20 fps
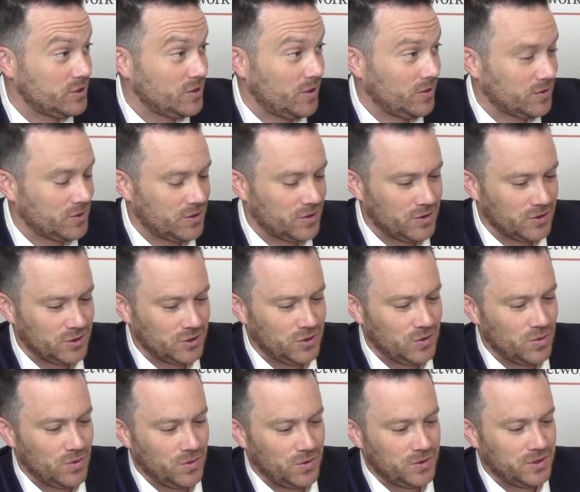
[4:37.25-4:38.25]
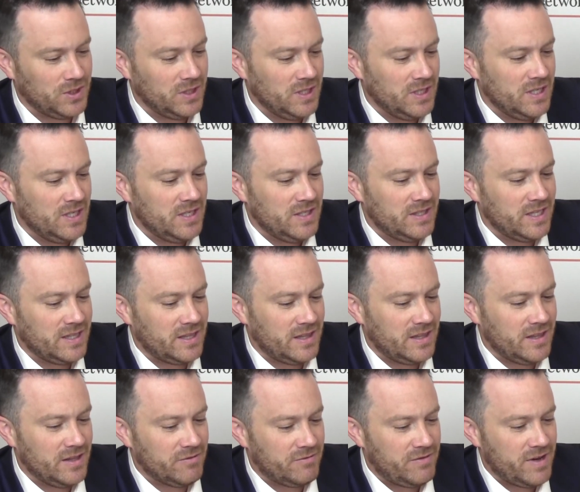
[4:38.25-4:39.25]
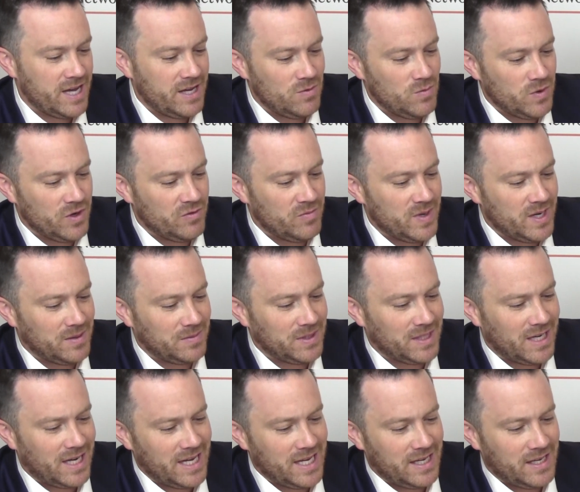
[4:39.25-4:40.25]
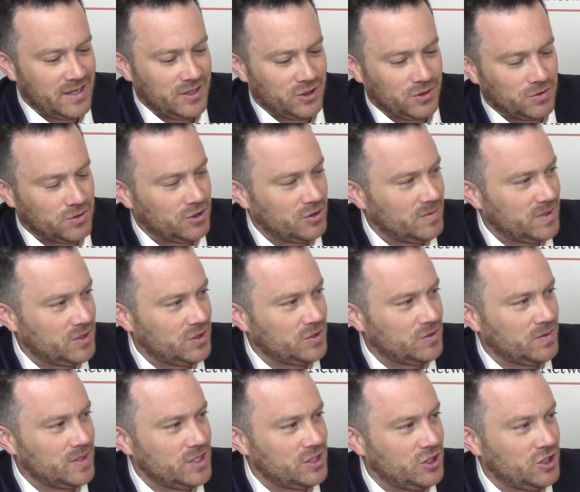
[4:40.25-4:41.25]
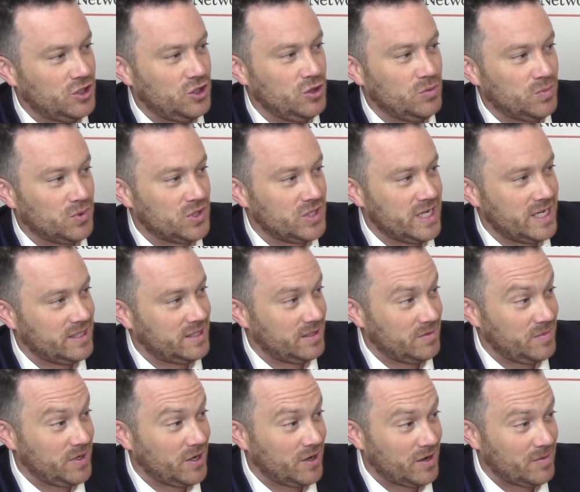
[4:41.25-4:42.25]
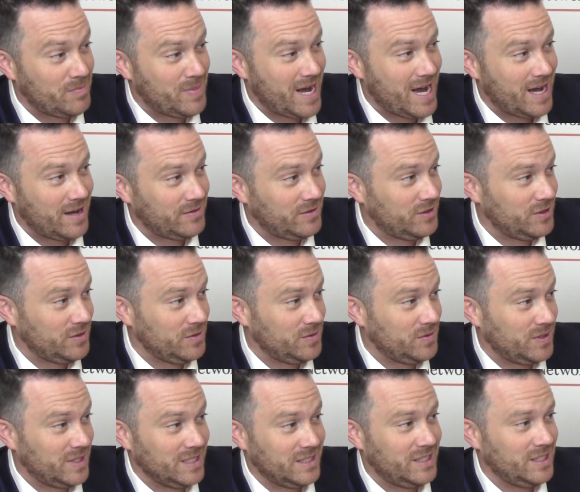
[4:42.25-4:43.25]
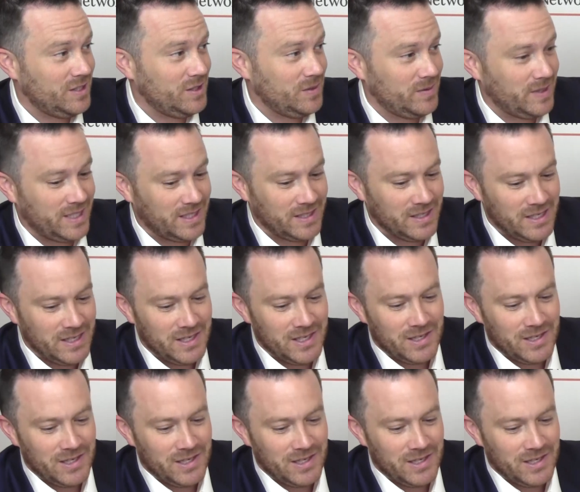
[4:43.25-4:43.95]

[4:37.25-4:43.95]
dollar and hurts gold, that the Fed would have been able to hike short-term interest rates to 2% and be on a path to continuing